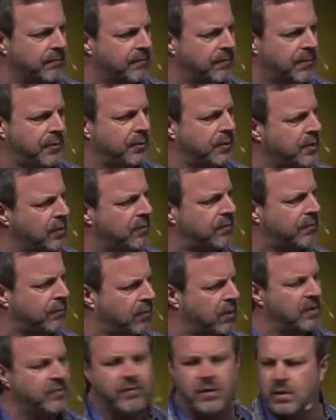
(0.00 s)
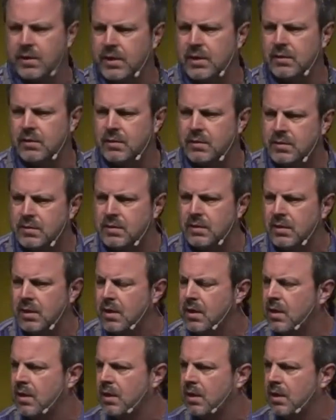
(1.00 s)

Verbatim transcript: 30 or 40 of our leaders.